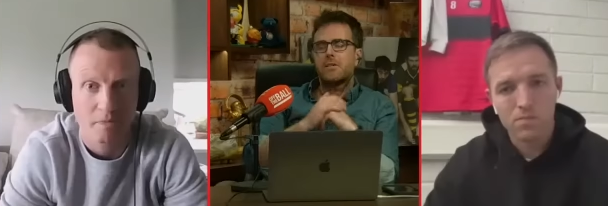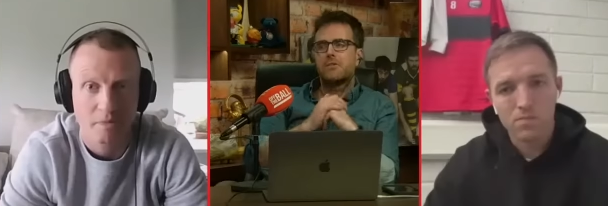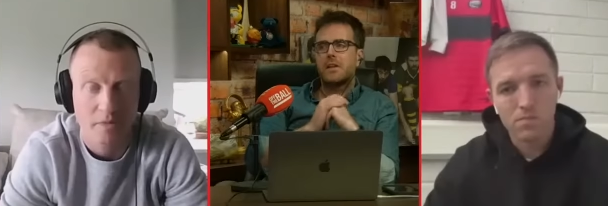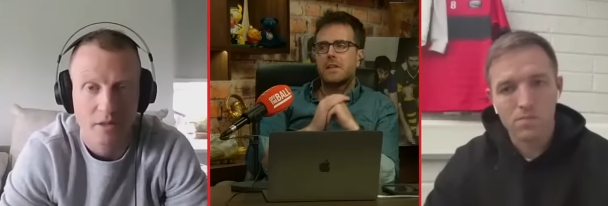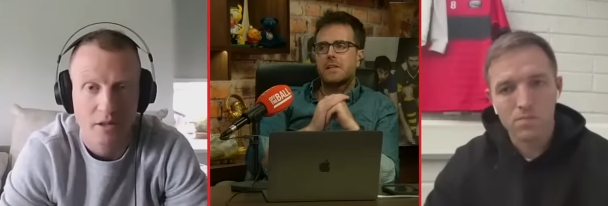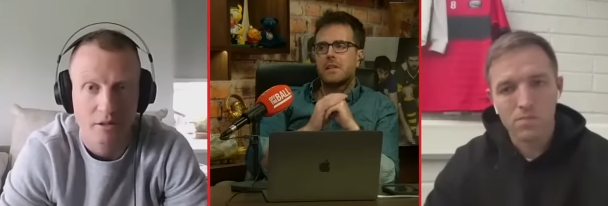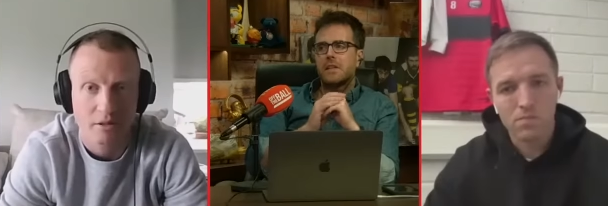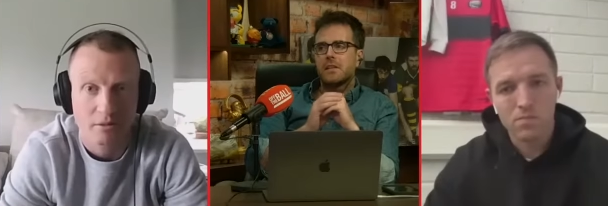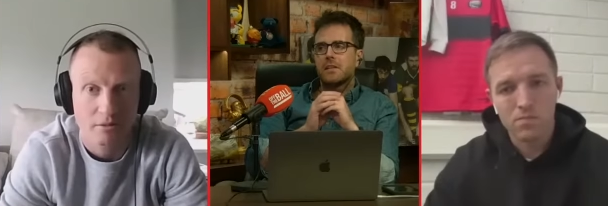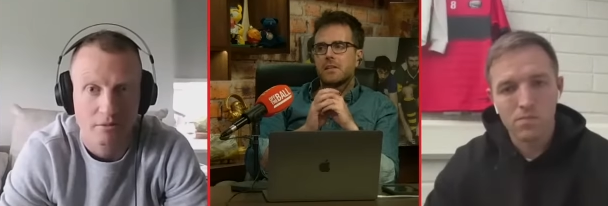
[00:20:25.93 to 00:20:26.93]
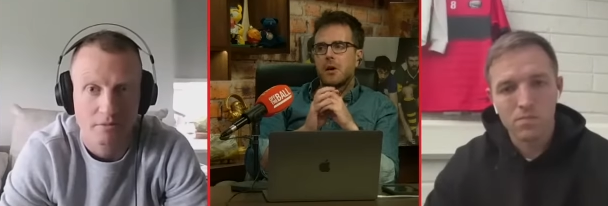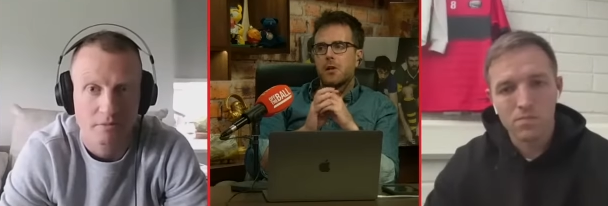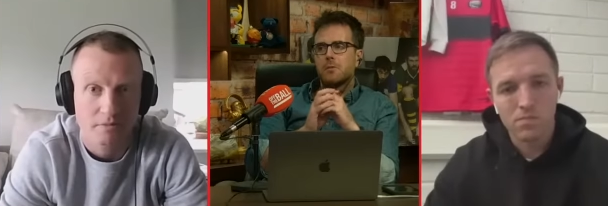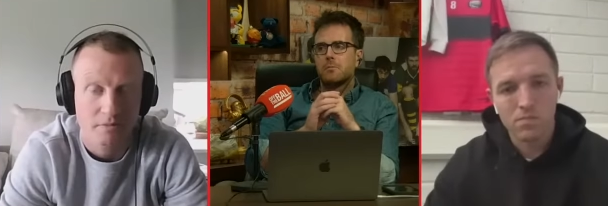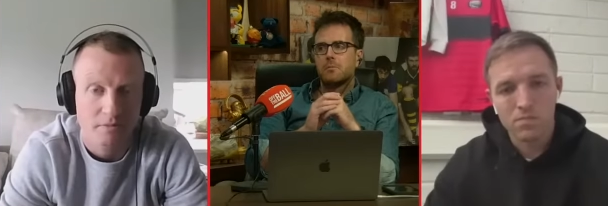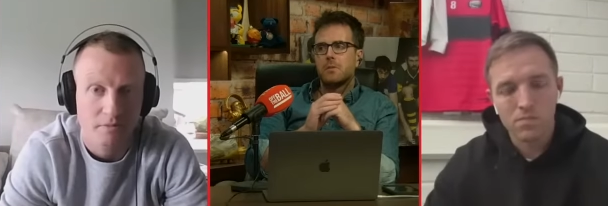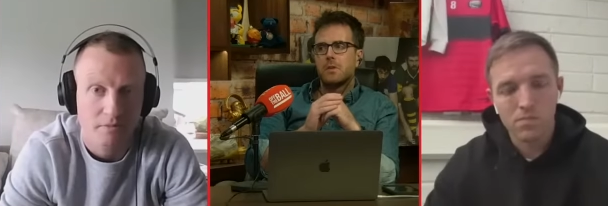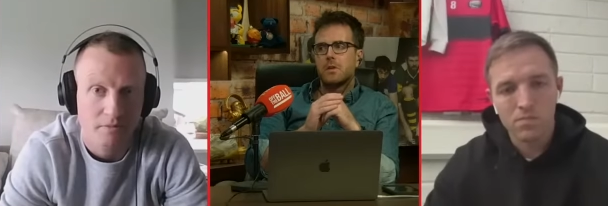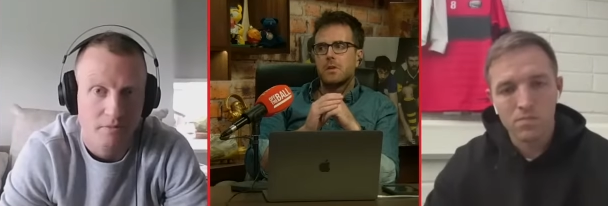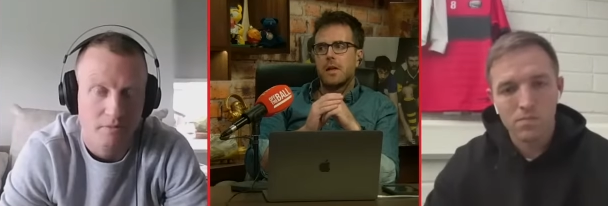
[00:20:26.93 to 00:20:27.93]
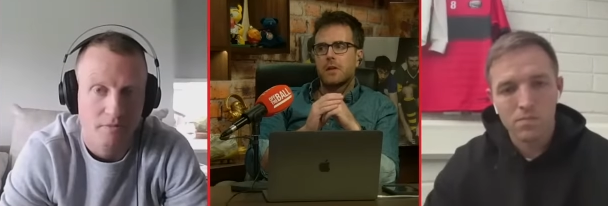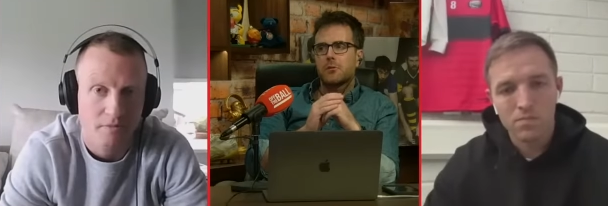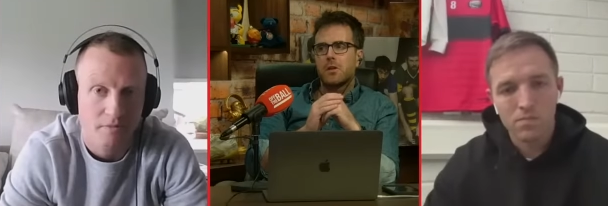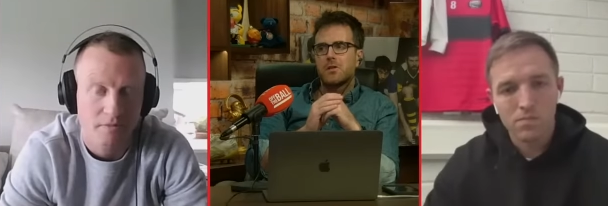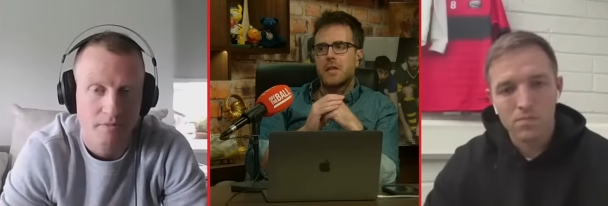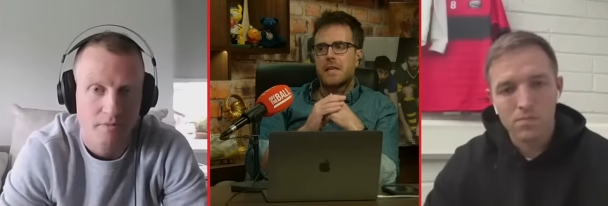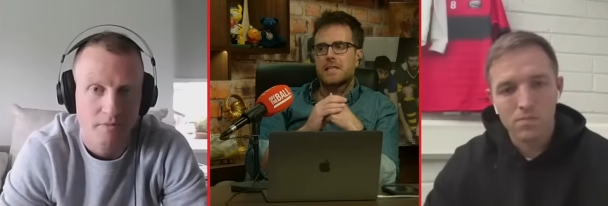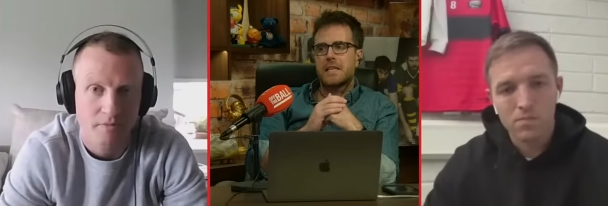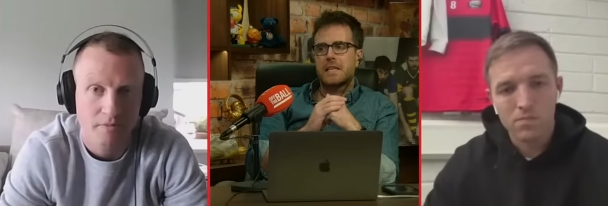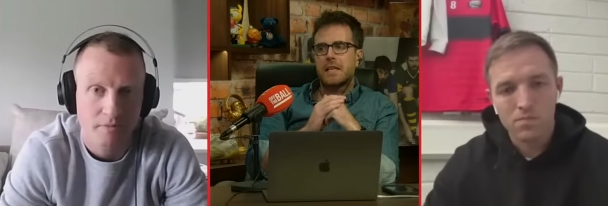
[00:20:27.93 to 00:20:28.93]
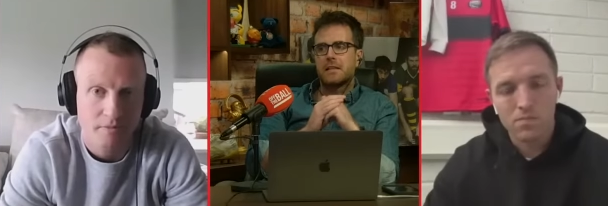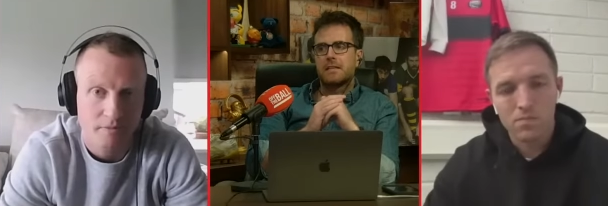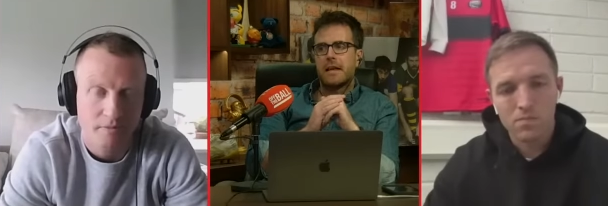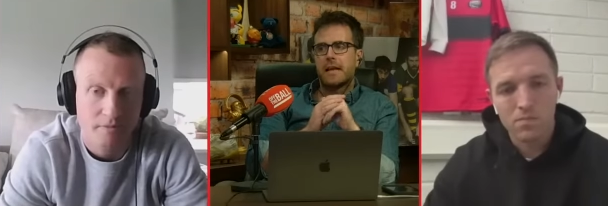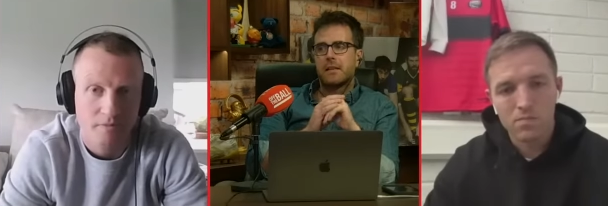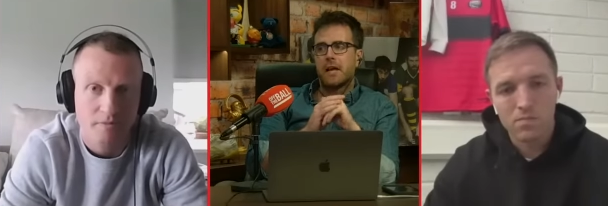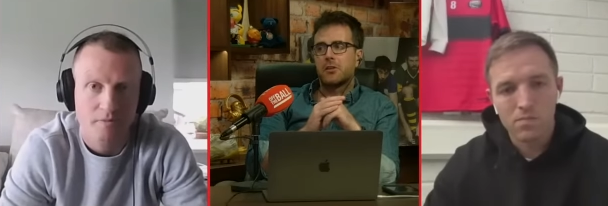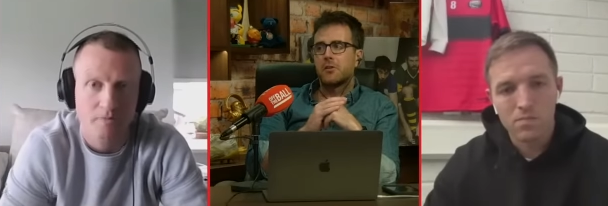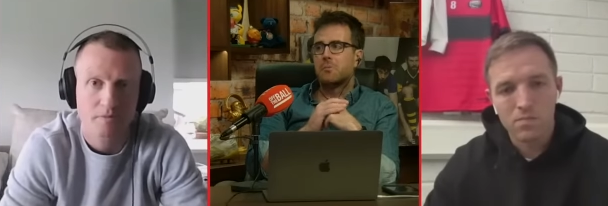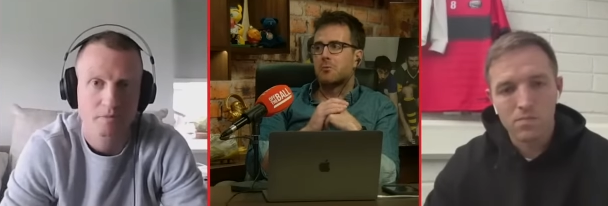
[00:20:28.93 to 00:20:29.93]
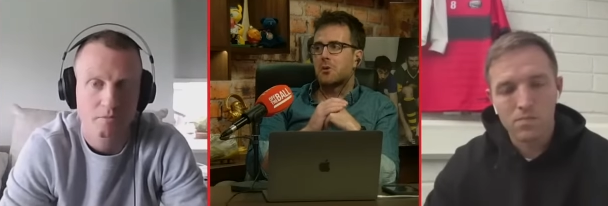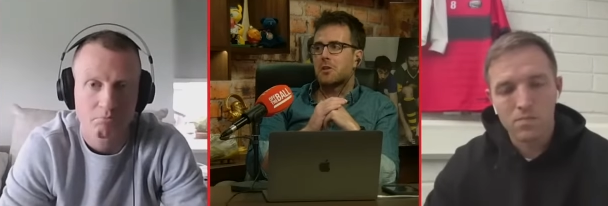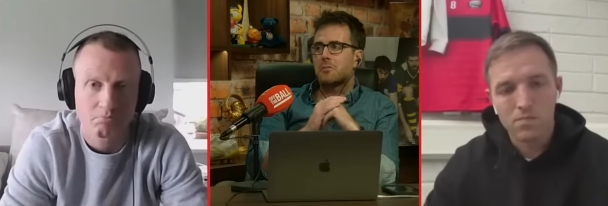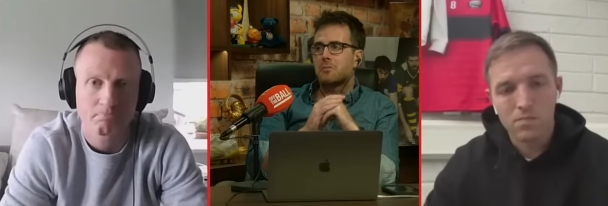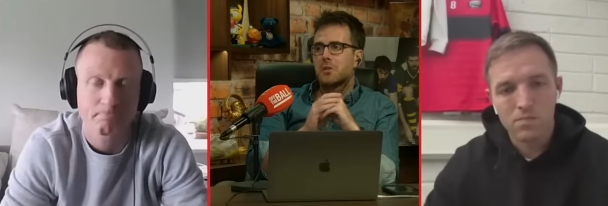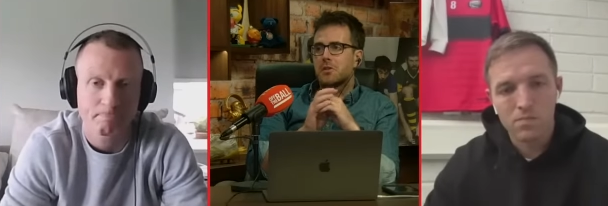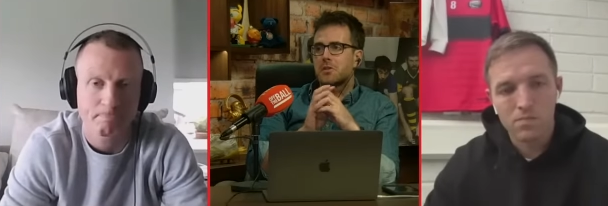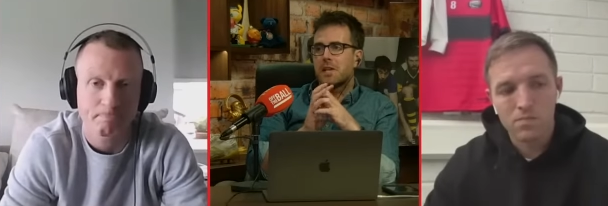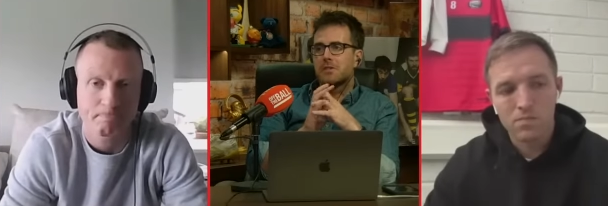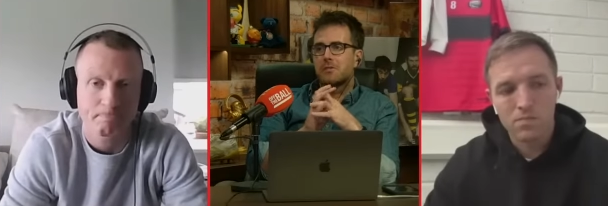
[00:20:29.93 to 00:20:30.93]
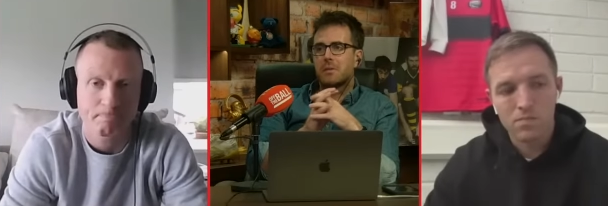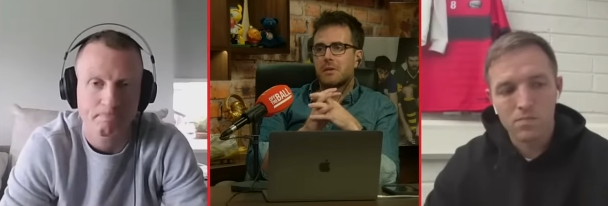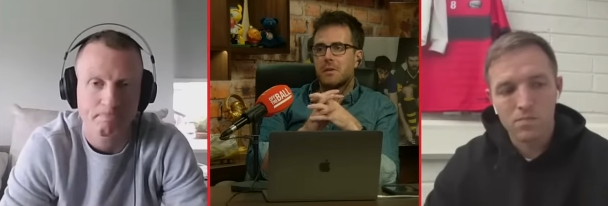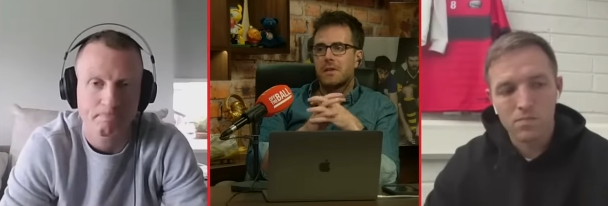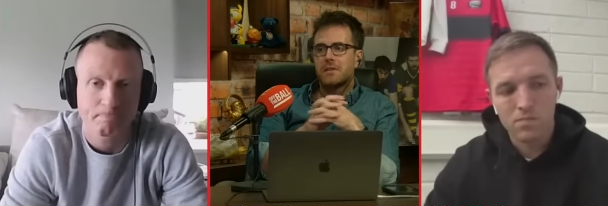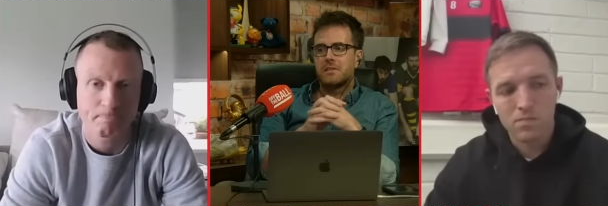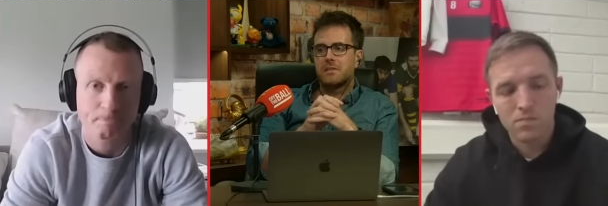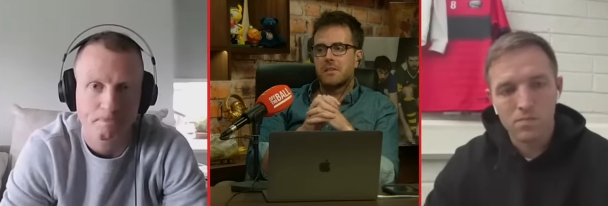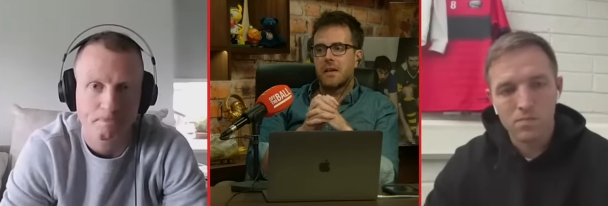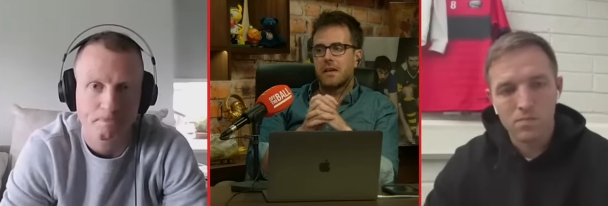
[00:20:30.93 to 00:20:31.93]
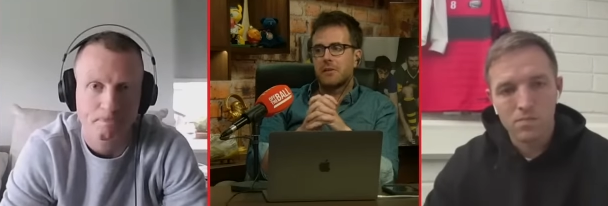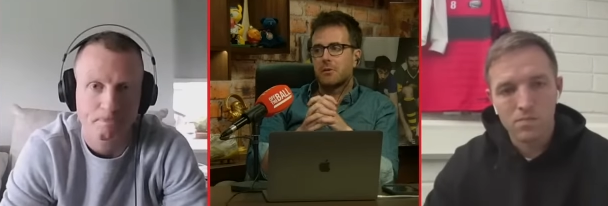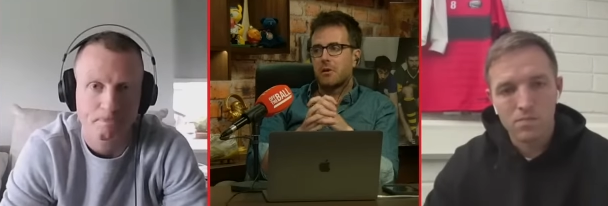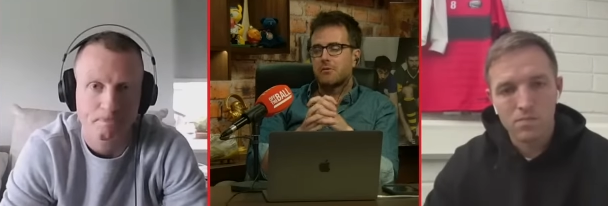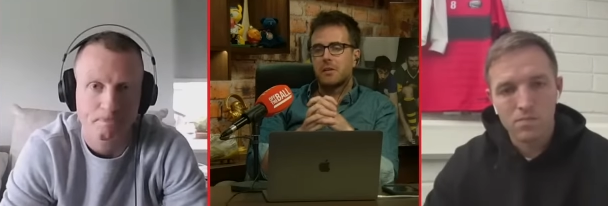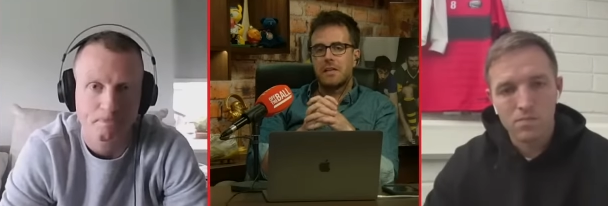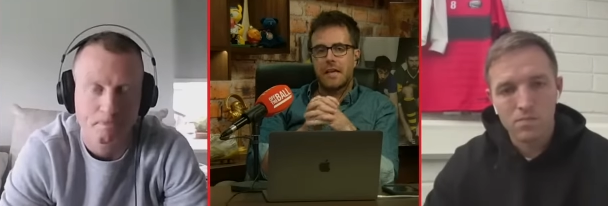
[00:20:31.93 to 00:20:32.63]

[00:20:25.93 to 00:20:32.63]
Speaker 1: feel Colm, across the last decade, and you'd be one of them yourself in many ways, there are freak